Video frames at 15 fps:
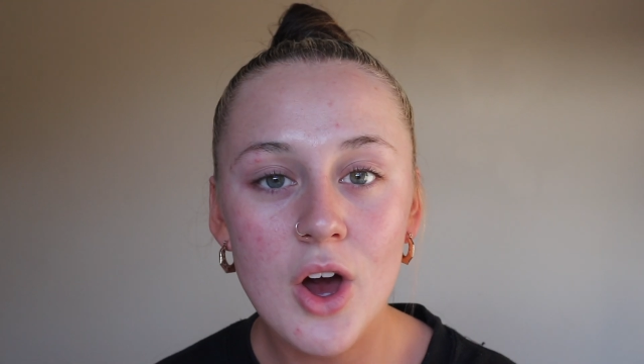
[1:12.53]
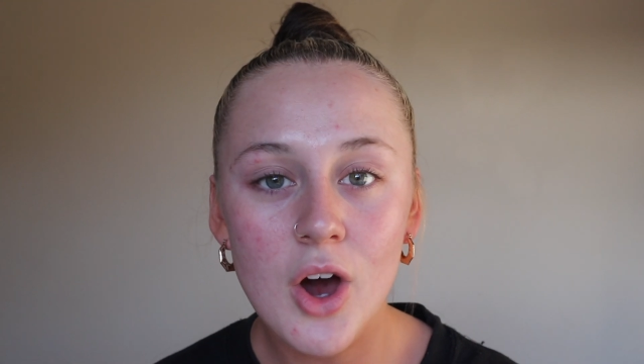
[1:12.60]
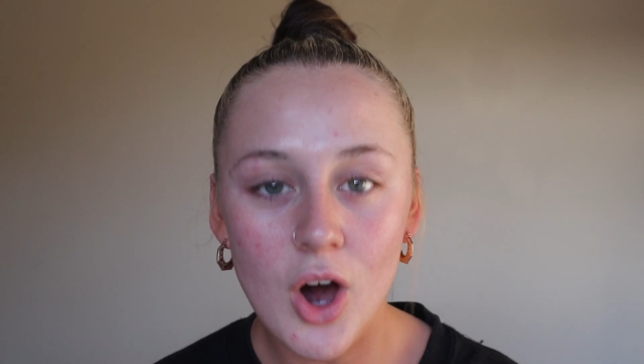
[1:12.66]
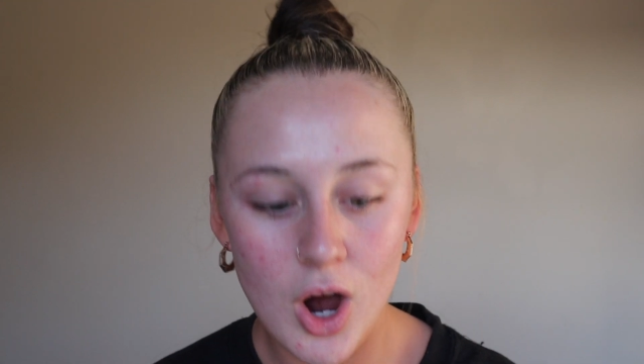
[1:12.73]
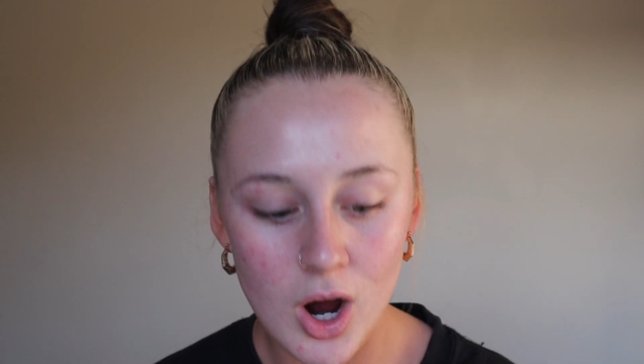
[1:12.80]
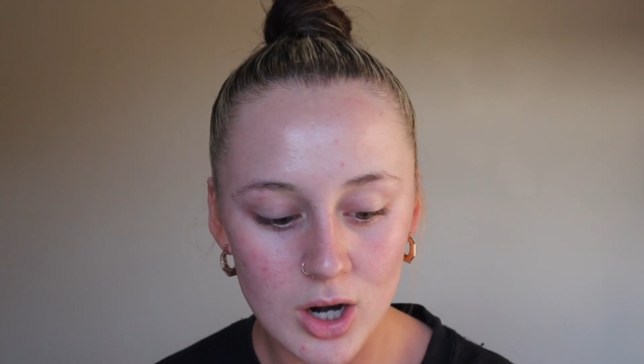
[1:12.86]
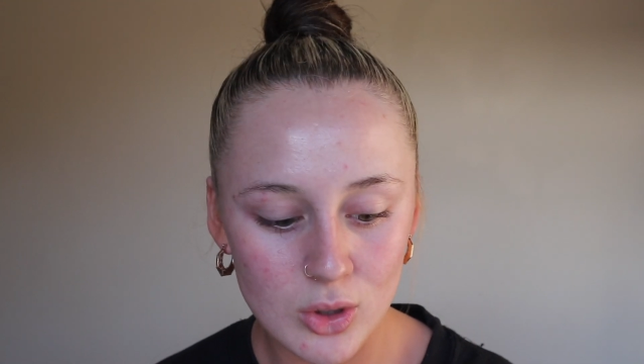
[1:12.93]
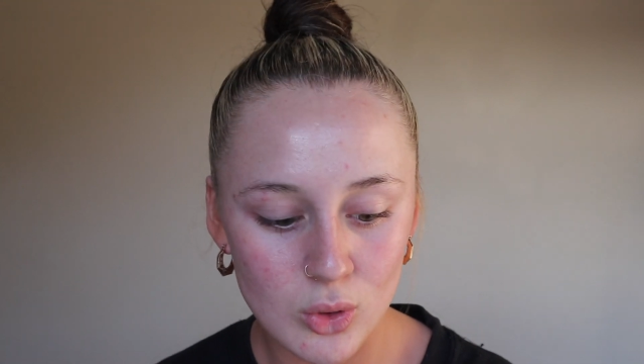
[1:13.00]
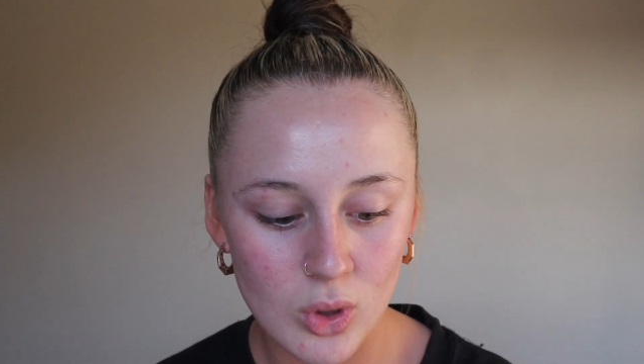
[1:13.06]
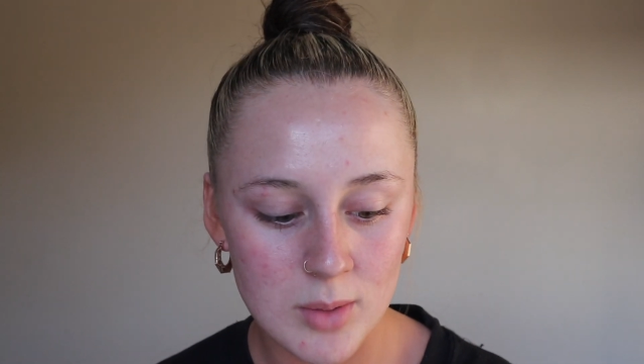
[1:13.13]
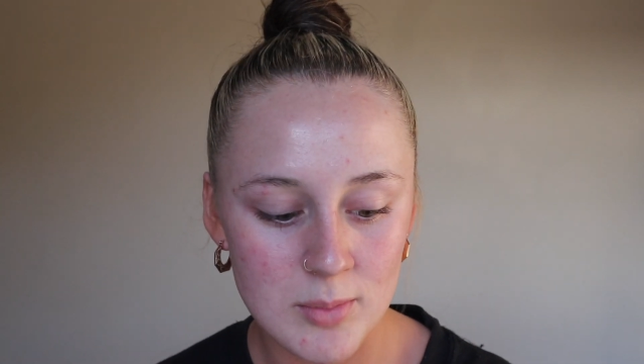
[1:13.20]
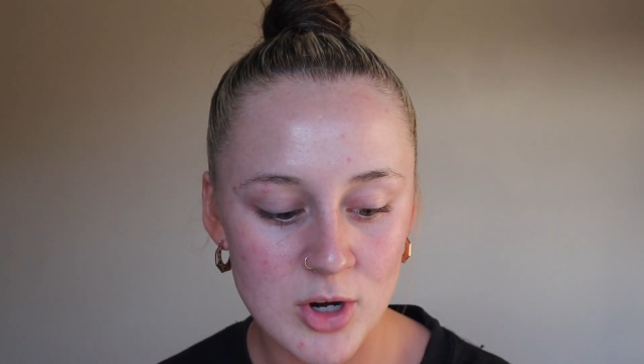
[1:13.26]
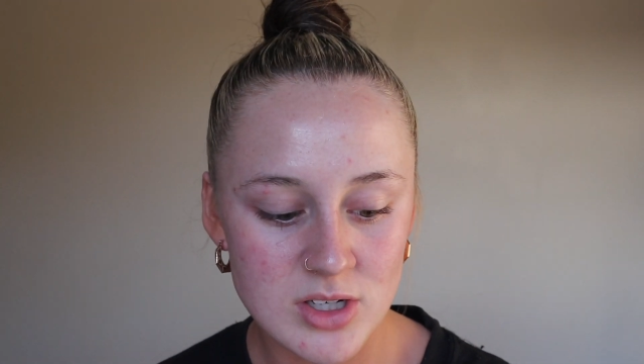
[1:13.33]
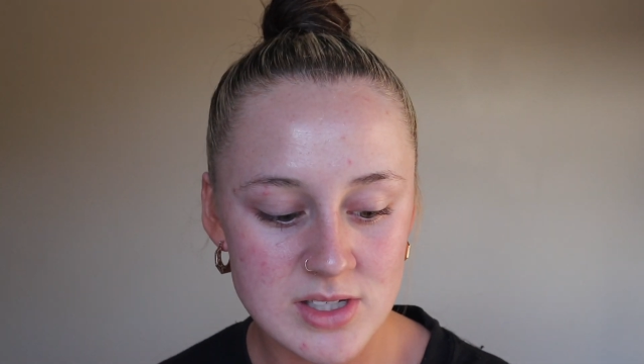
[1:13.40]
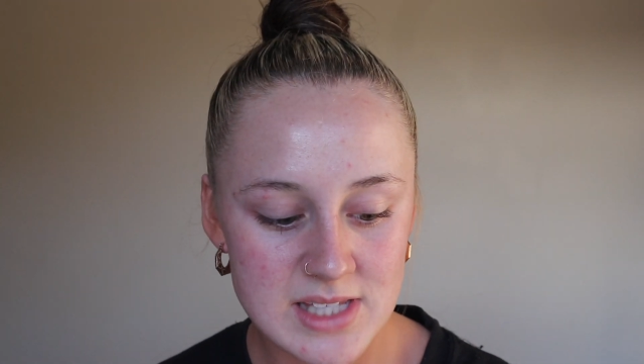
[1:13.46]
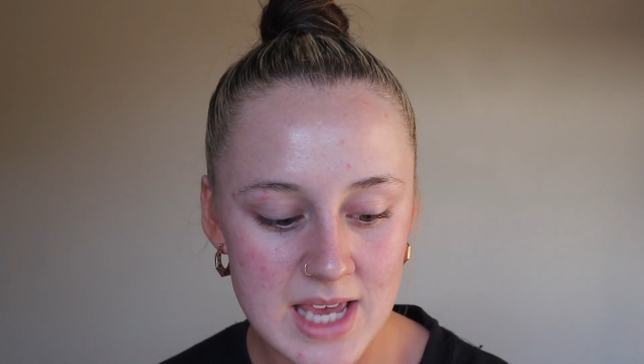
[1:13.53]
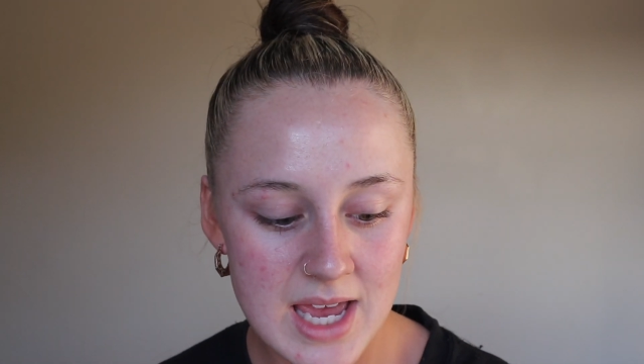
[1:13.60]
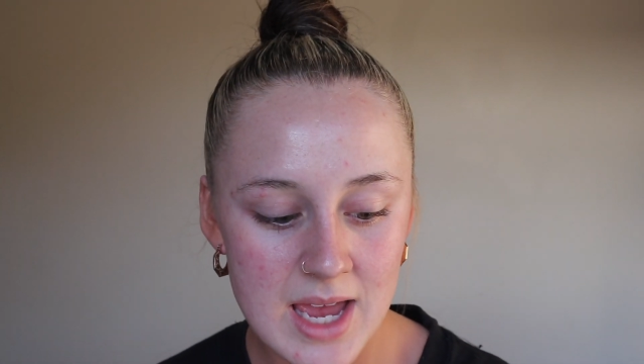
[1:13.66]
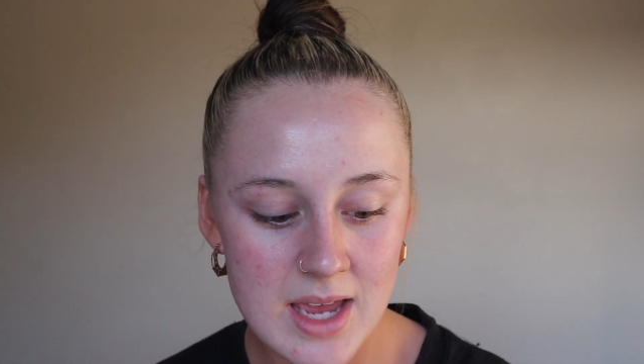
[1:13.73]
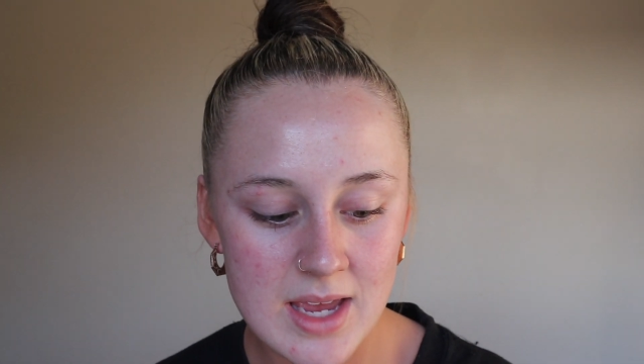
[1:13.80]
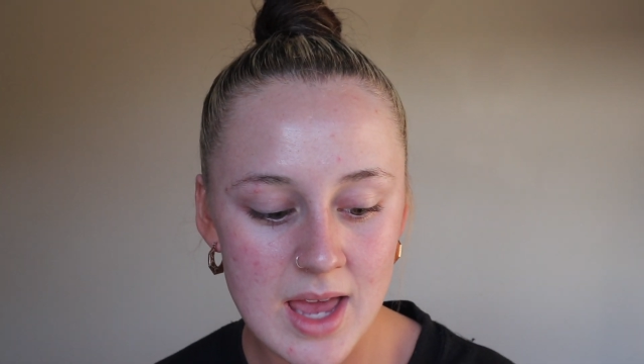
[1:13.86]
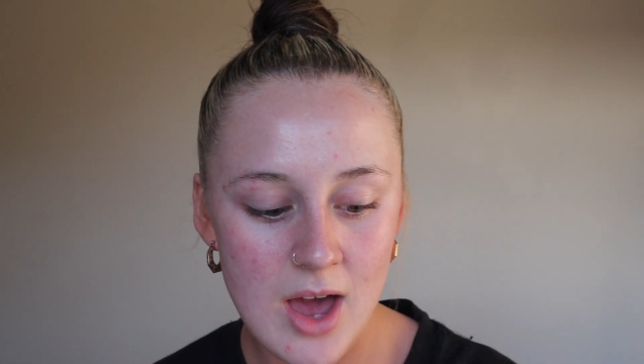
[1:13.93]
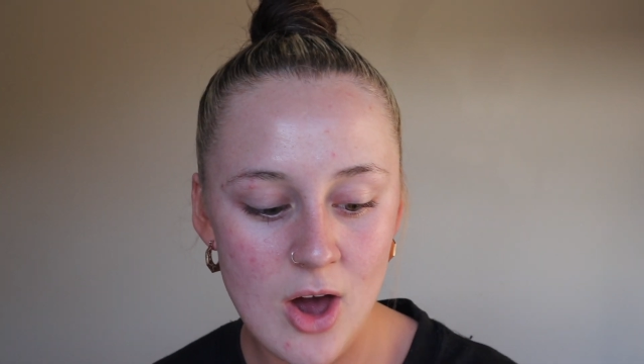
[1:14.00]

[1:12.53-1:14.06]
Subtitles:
are Laura Mercier.